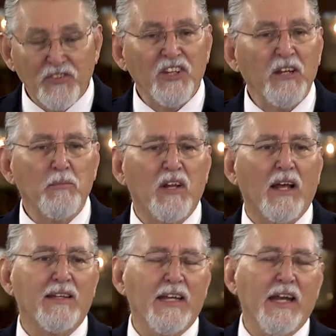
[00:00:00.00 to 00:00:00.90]
it seems
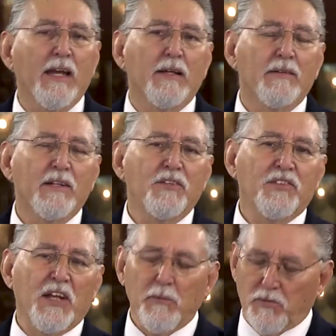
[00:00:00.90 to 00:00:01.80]
like the end. It
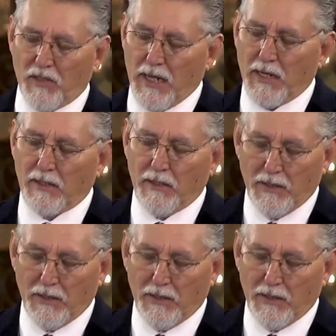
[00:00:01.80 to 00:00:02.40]
seems like